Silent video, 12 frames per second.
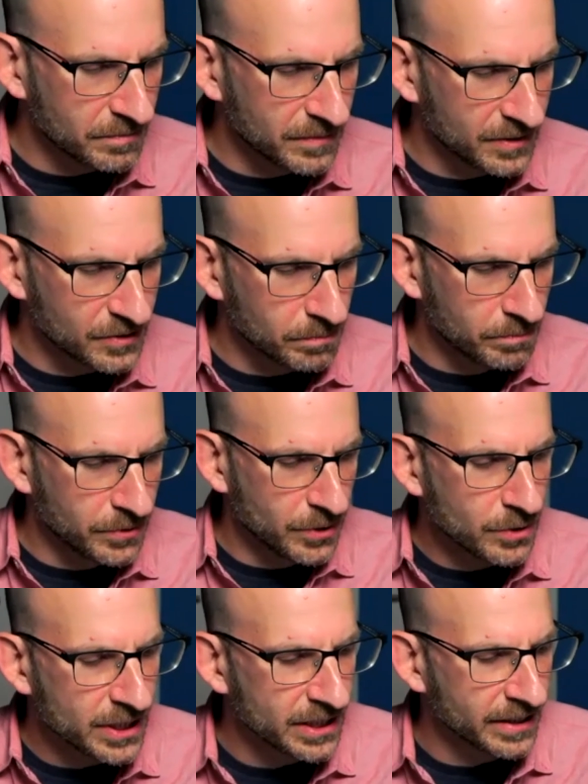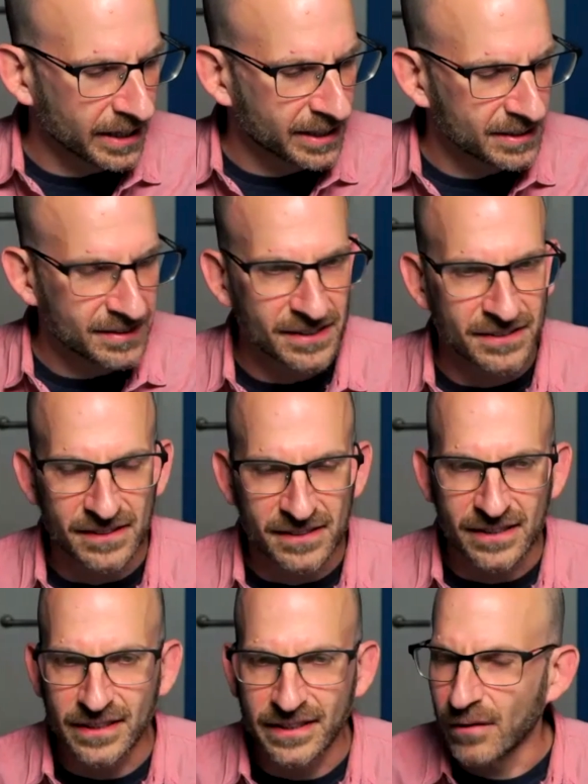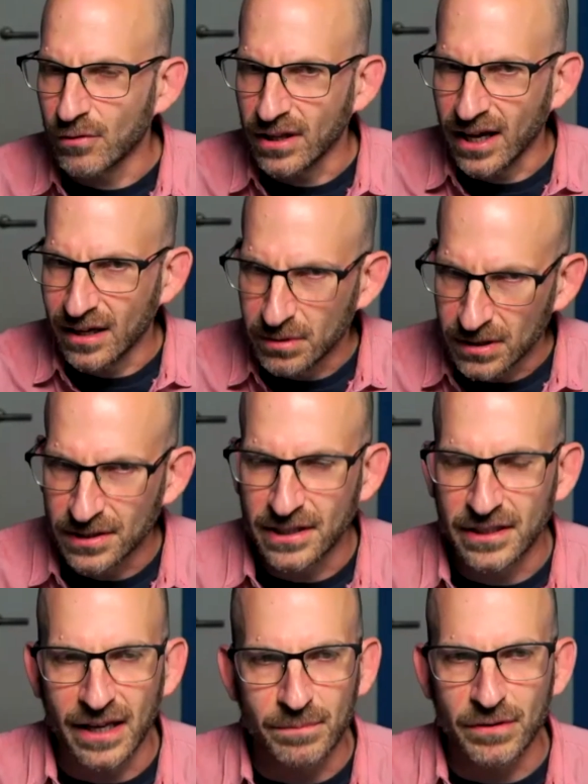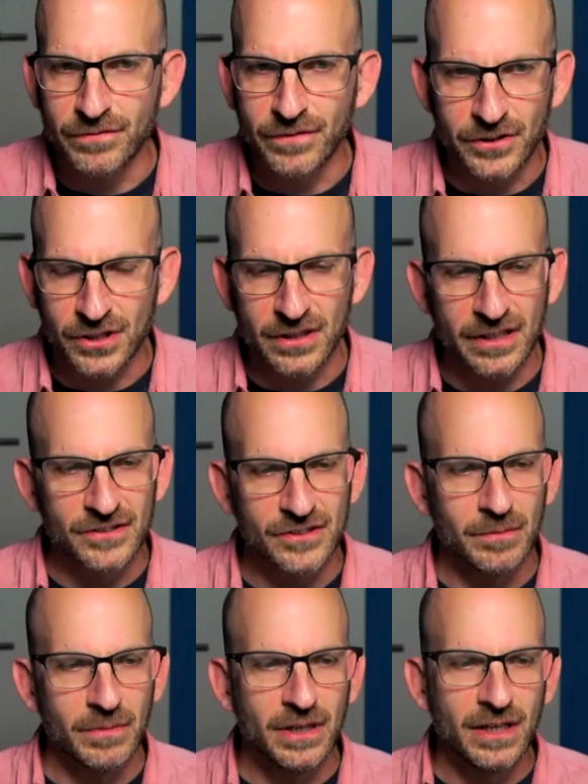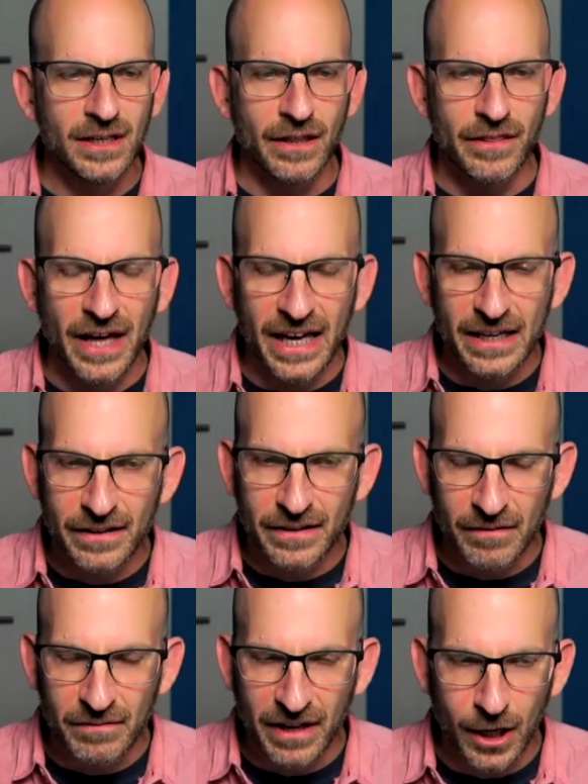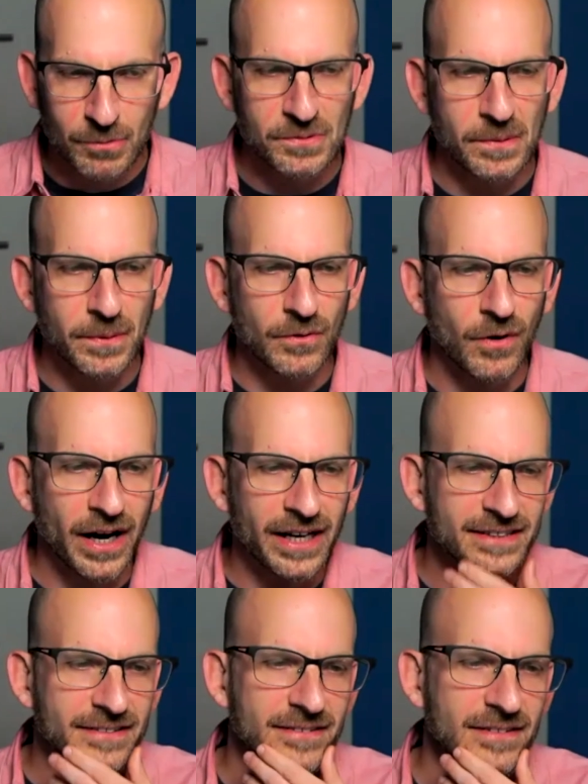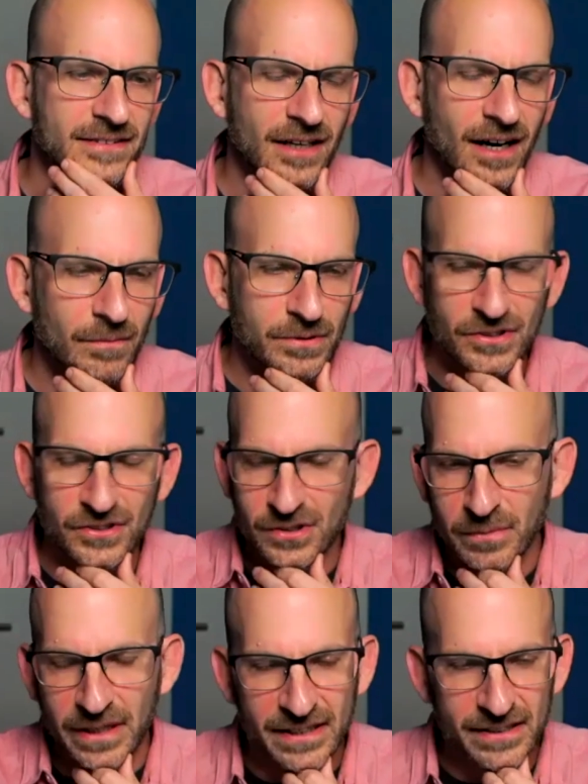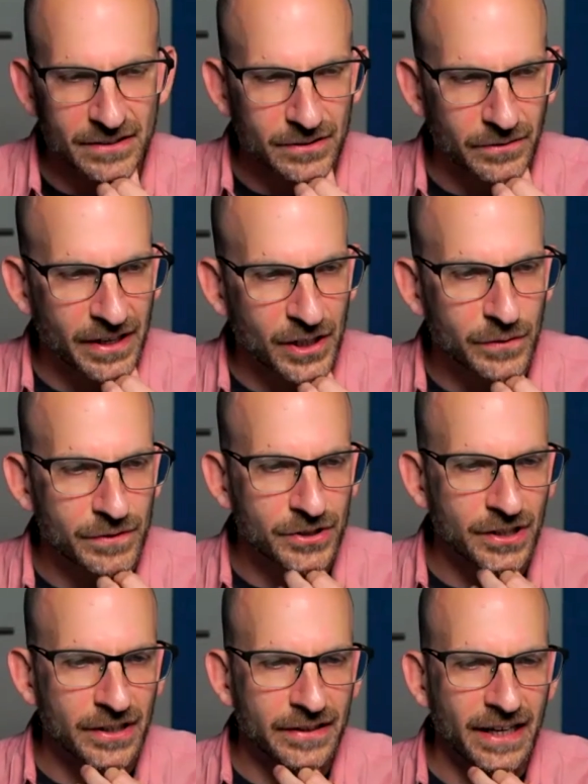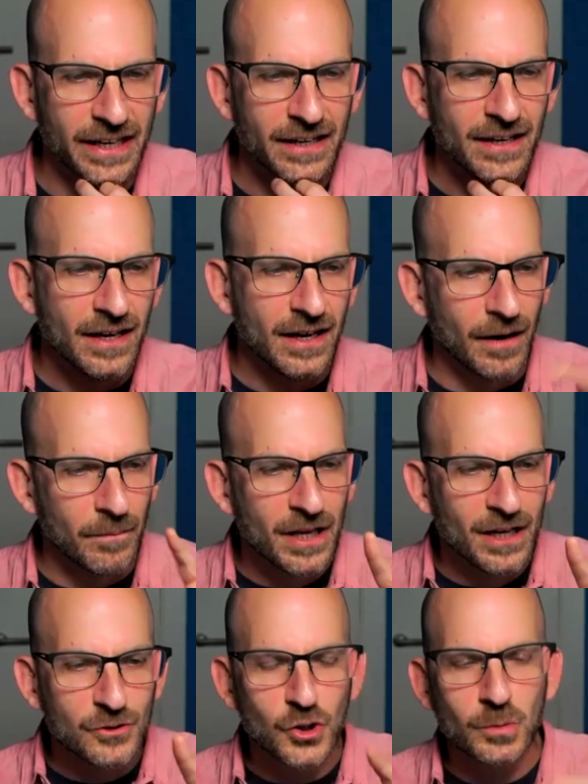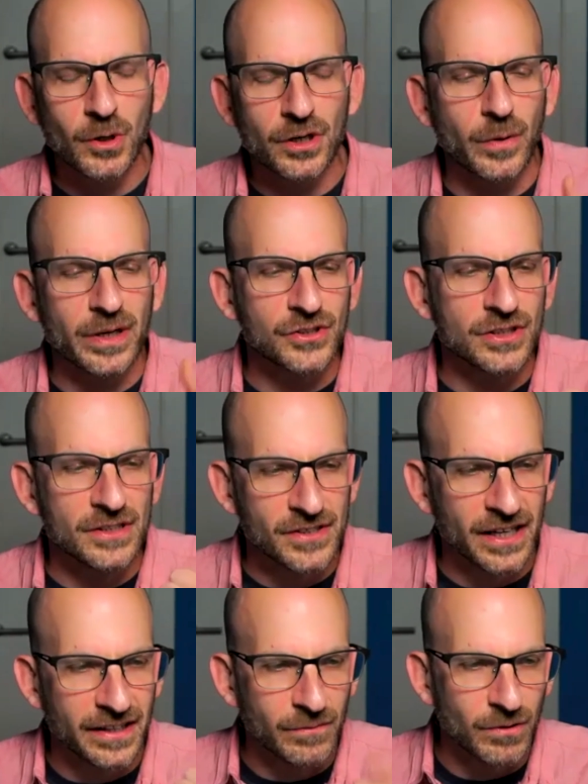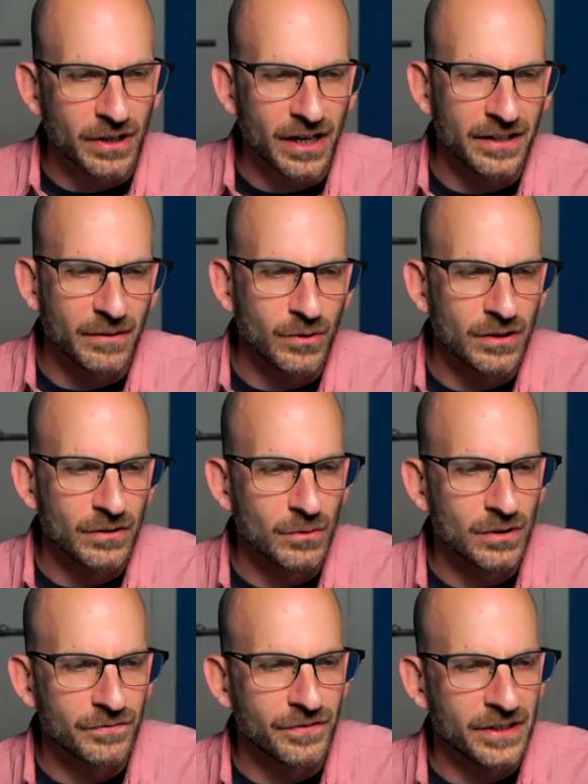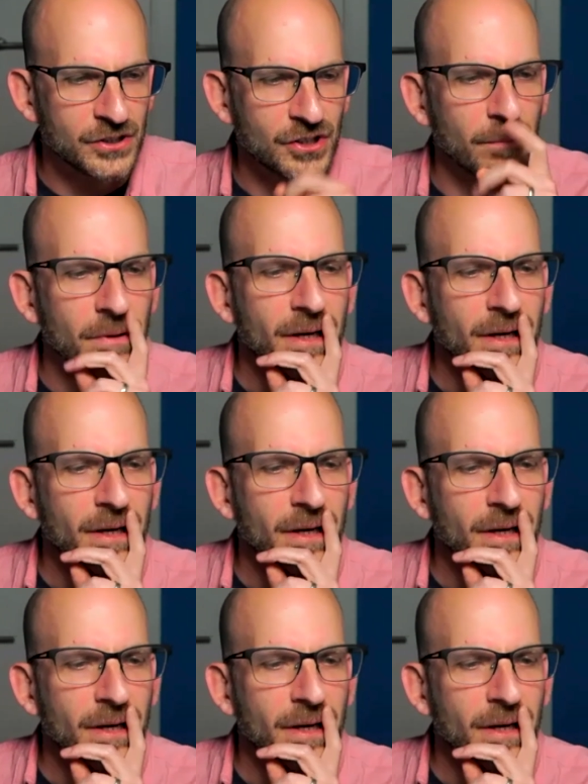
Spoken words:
a beauty in that consistency and that reliability and that professionalism that helps people rise to the top, which is amazing. So thank you for sharing that. Two more questions, and then we'll finish up.